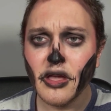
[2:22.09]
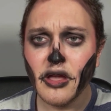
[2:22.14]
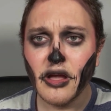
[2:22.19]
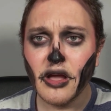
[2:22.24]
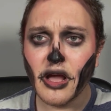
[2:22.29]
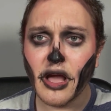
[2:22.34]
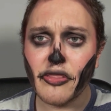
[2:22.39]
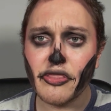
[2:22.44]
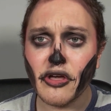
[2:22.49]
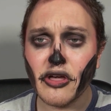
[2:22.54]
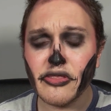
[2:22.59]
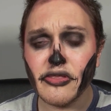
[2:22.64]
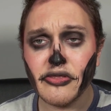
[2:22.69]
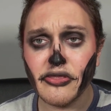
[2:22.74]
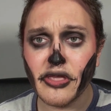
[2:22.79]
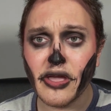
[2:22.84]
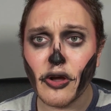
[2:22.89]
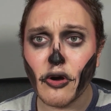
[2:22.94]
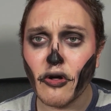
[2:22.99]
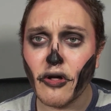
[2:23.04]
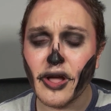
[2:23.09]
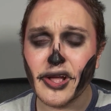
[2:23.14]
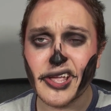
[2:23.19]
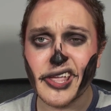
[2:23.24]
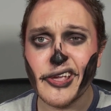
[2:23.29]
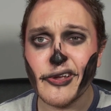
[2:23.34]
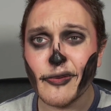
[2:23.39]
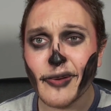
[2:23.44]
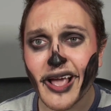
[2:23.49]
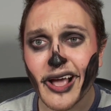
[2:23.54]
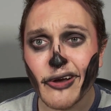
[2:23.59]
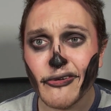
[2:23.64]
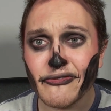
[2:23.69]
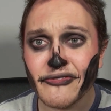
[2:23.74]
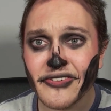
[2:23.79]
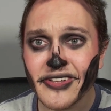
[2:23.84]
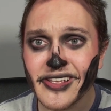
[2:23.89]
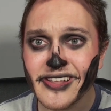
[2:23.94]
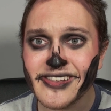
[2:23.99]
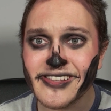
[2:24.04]
I thought they all had cute
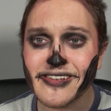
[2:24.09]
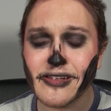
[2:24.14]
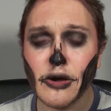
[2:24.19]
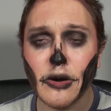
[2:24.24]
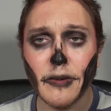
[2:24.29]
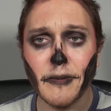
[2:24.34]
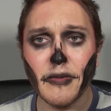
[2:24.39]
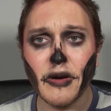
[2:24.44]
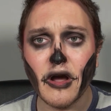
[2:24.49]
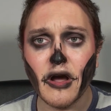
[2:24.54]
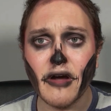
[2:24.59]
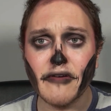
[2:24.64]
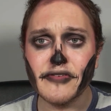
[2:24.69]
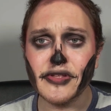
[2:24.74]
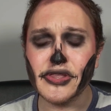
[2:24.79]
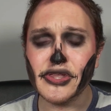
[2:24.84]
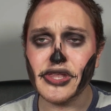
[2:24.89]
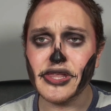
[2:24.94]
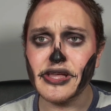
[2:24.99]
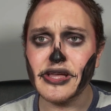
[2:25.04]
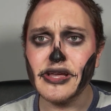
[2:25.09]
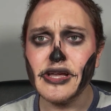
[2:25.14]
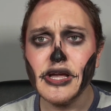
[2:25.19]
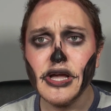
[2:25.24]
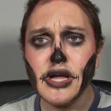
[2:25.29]
outfits. Obviously,